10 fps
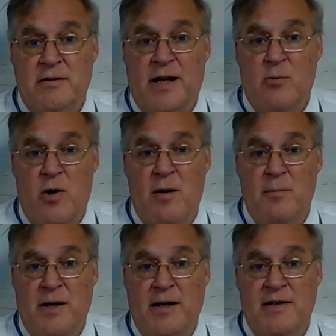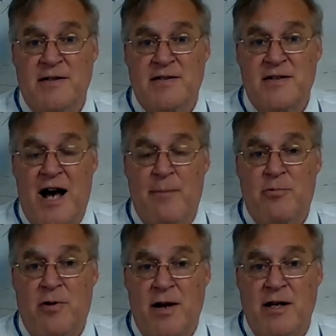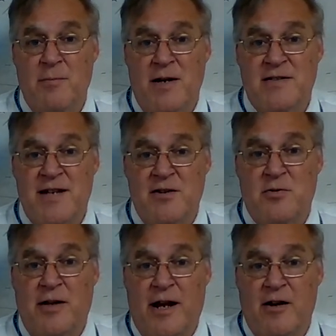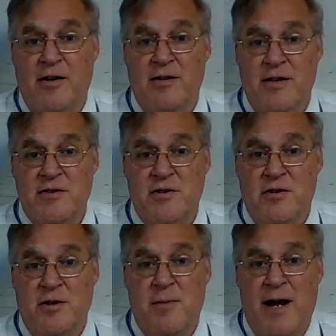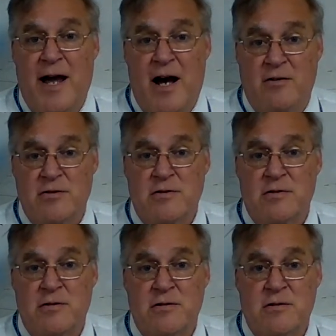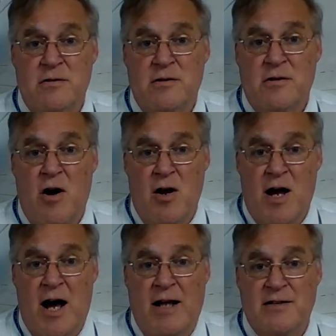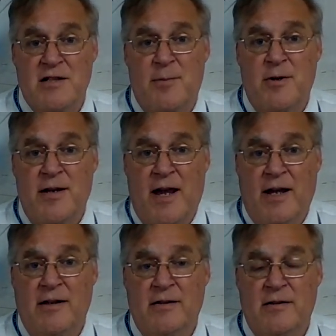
They want me to stop running my central air conditioner in my house on a hot summer day.